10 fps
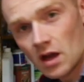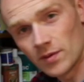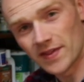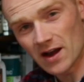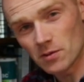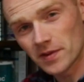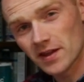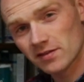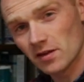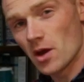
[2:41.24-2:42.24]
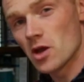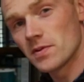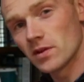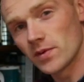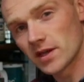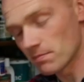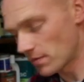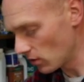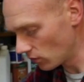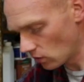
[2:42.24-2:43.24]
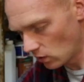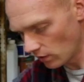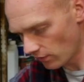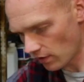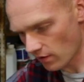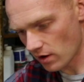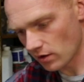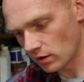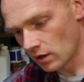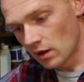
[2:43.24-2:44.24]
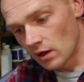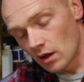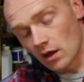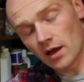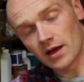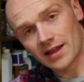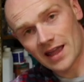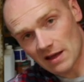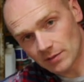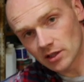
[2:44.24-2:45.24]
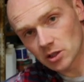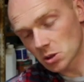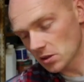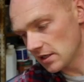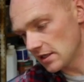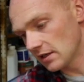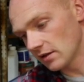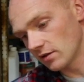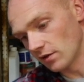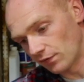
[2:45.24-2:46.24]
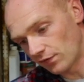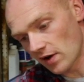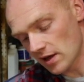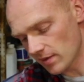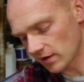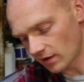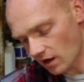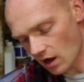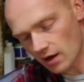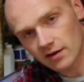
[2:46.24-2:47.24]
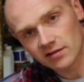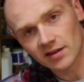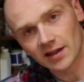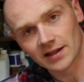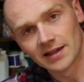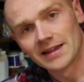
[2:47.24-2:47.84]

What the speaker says: And with the help of this, I'm hoping that we can build all of our own cabinetry, the framing, the carcassing.